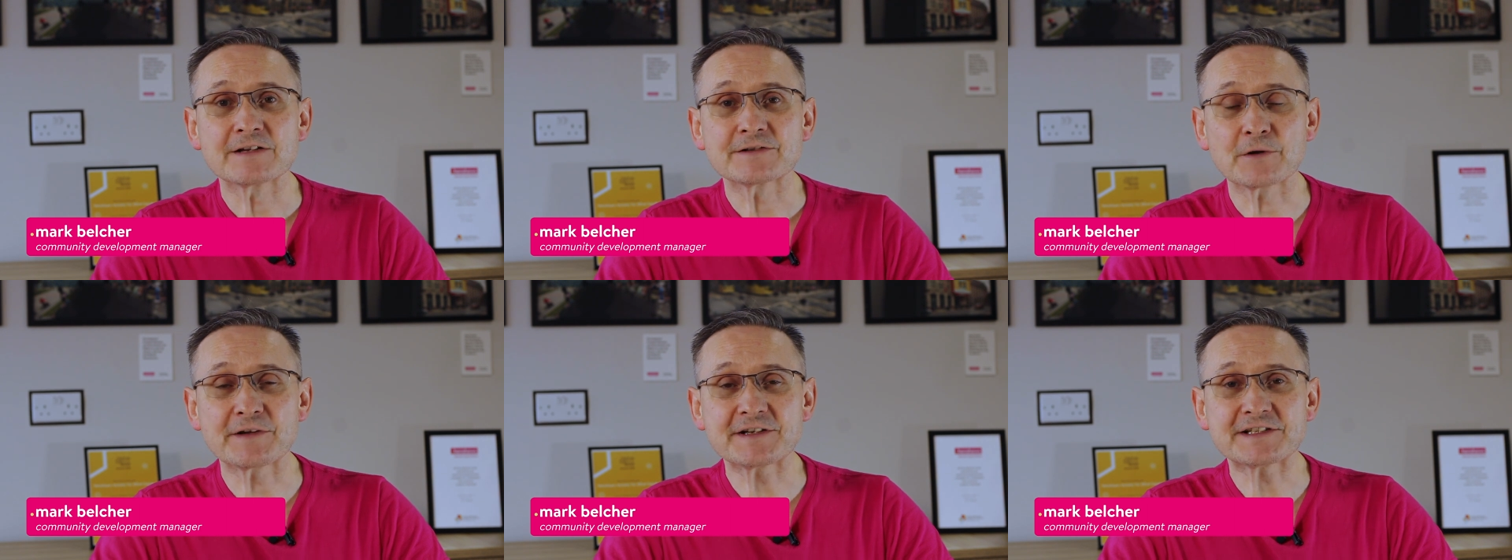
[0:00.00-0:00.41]

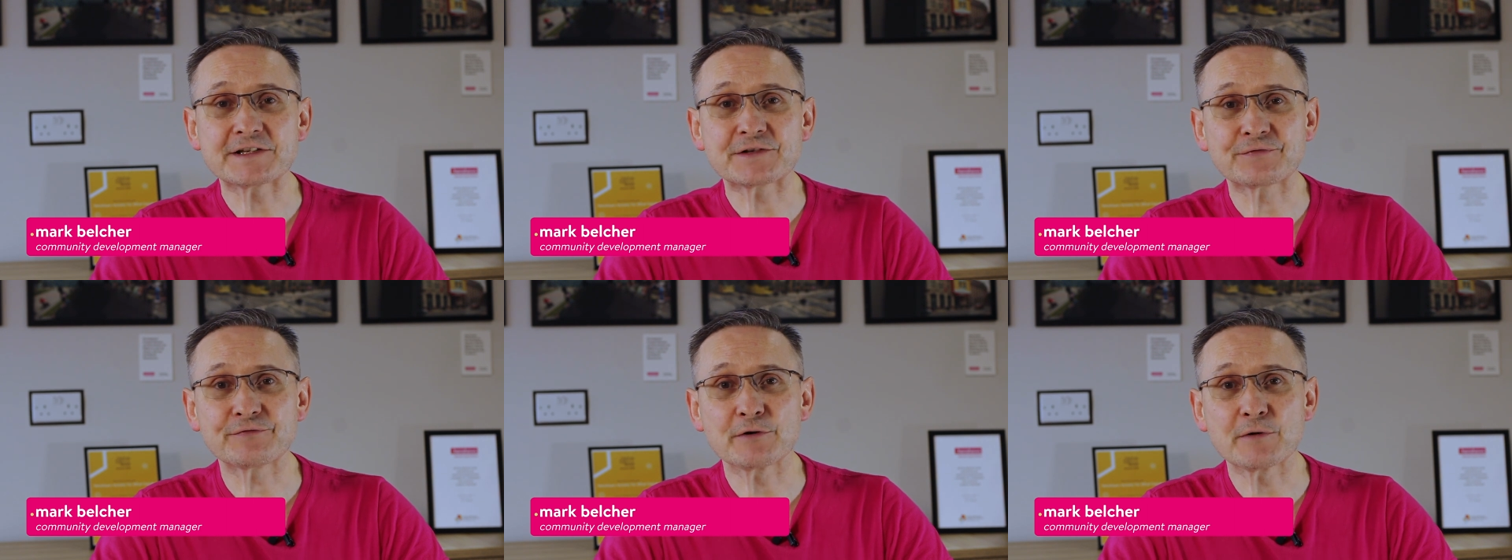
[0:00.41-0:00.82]
So this
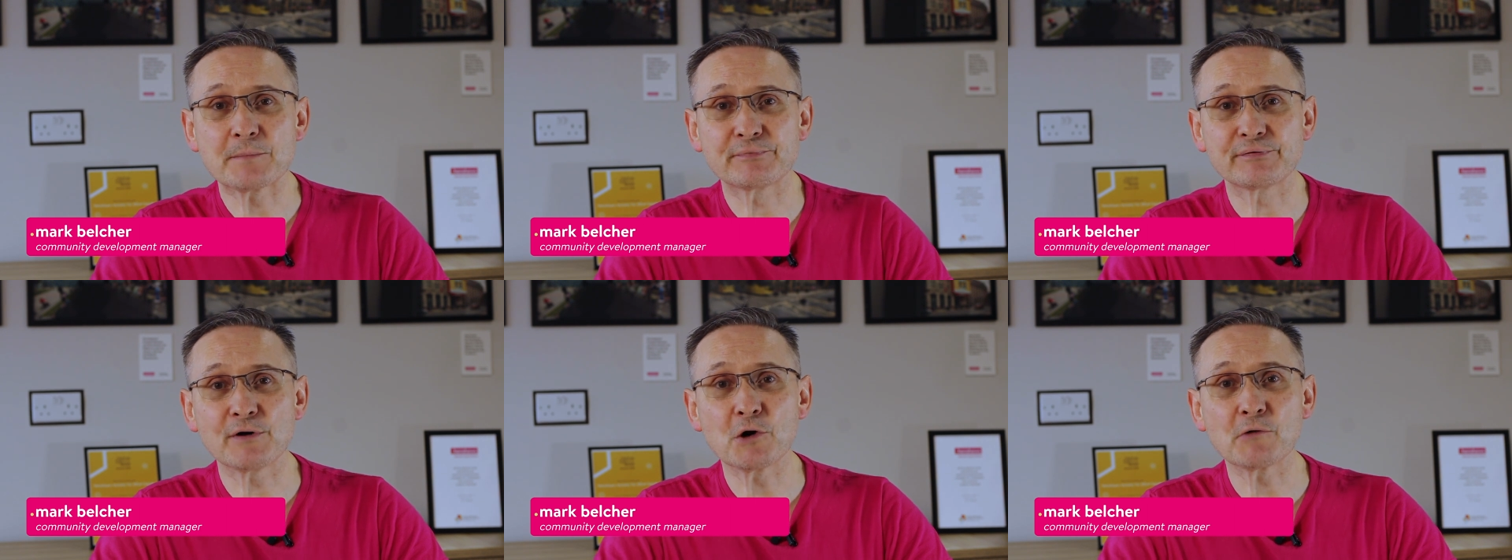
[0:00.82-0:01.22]
is through a
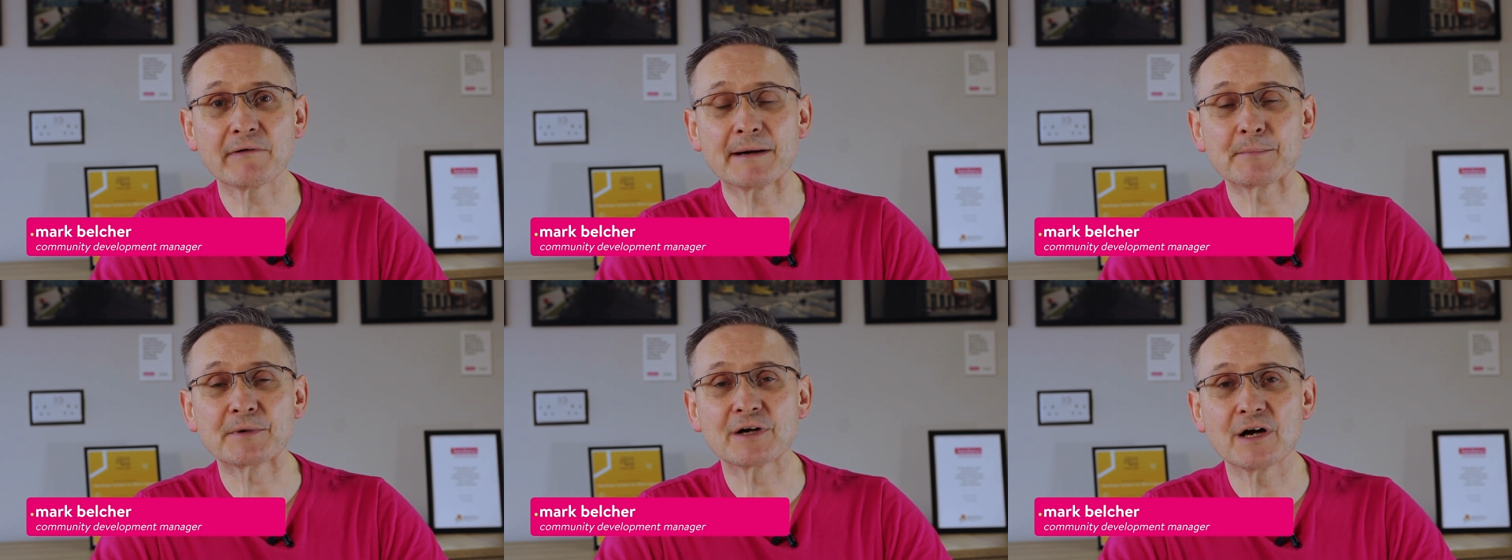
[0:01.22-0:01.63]

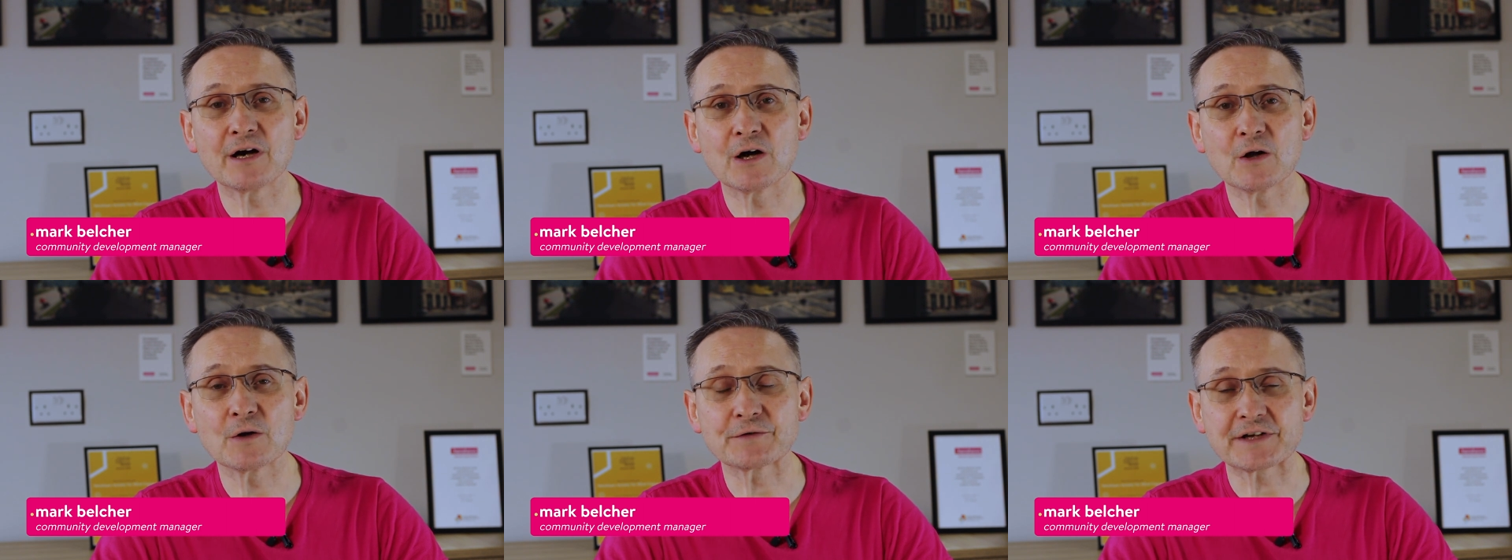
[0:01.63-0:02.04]
program
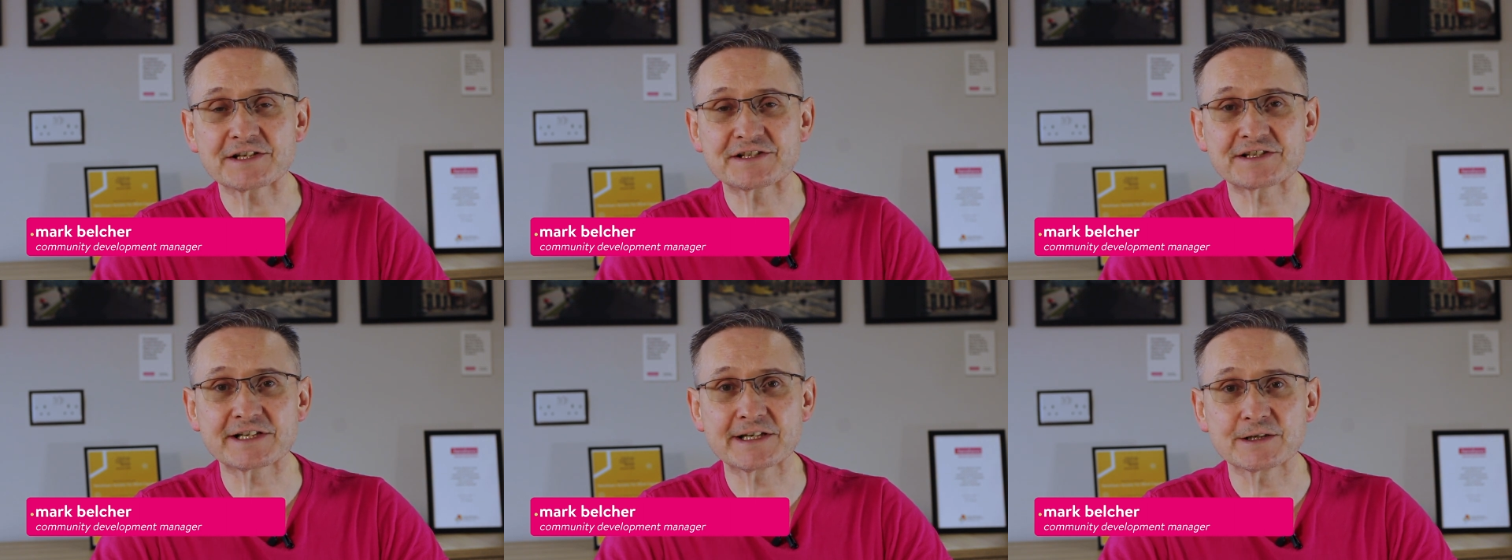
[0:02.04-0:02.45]
called
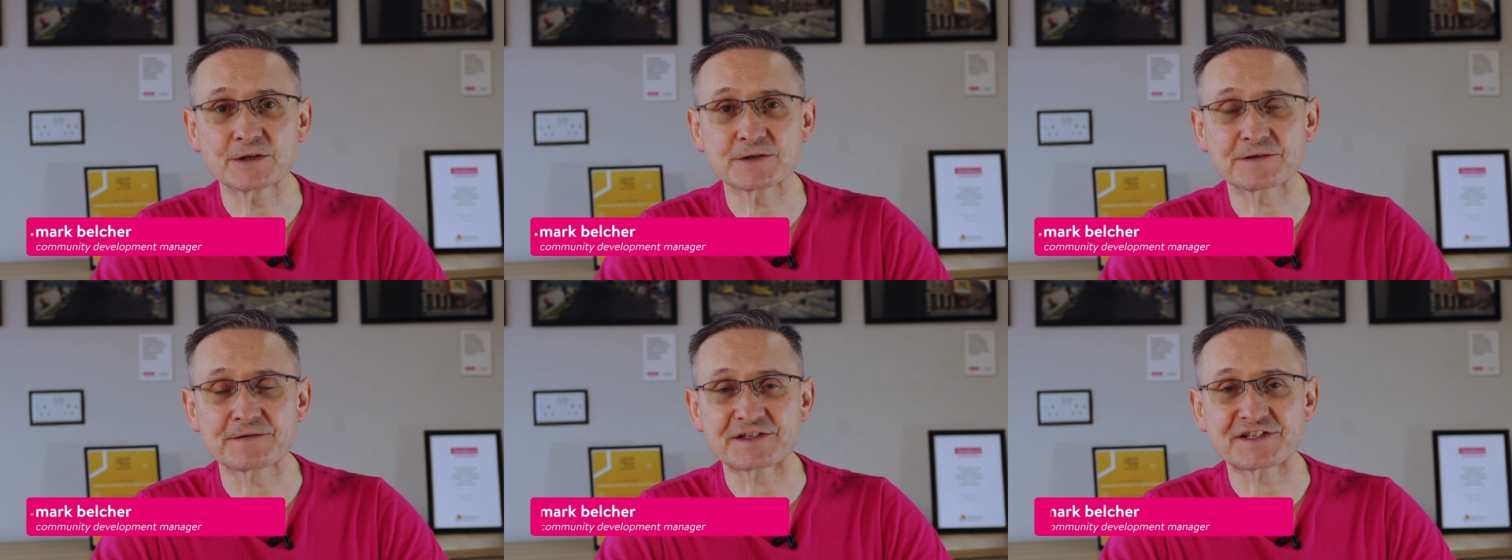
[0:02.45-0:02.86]

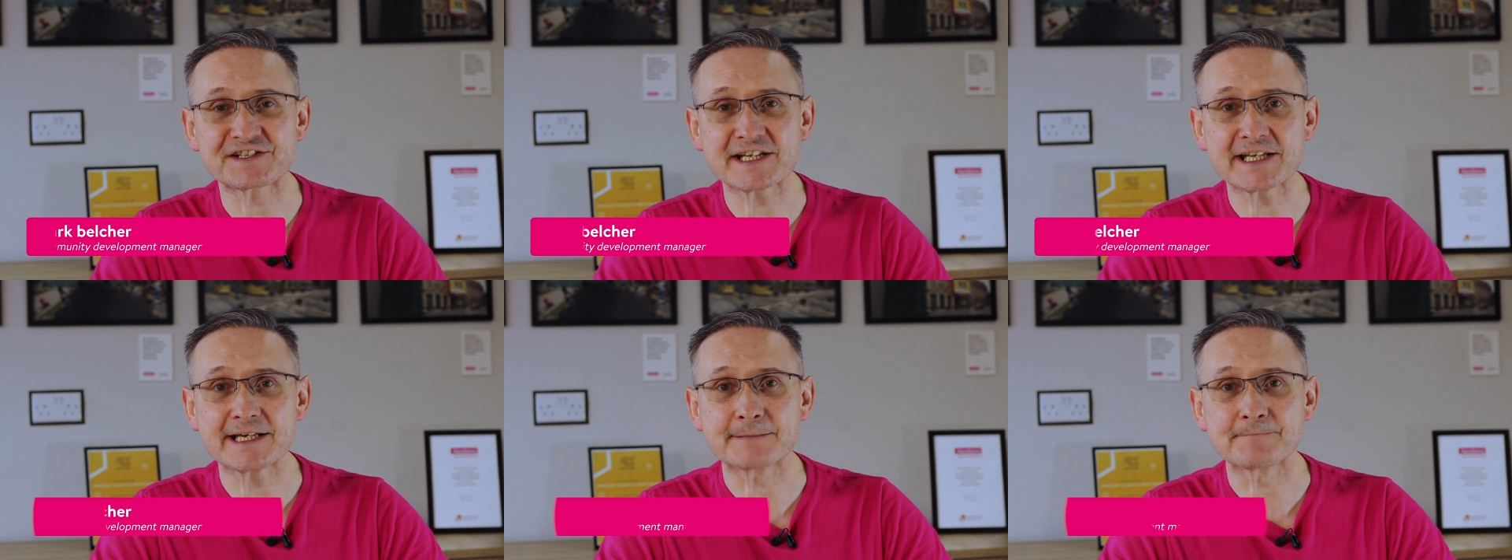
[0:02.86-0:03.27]
Skills for
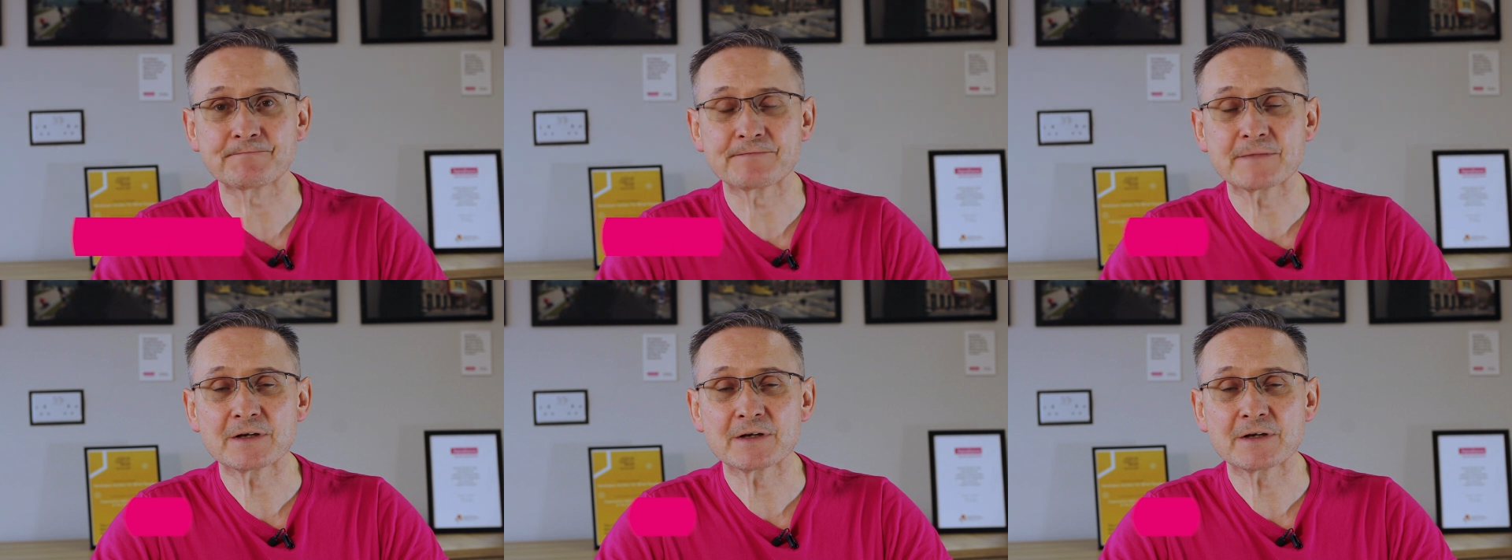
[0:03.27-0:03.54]
Seeing.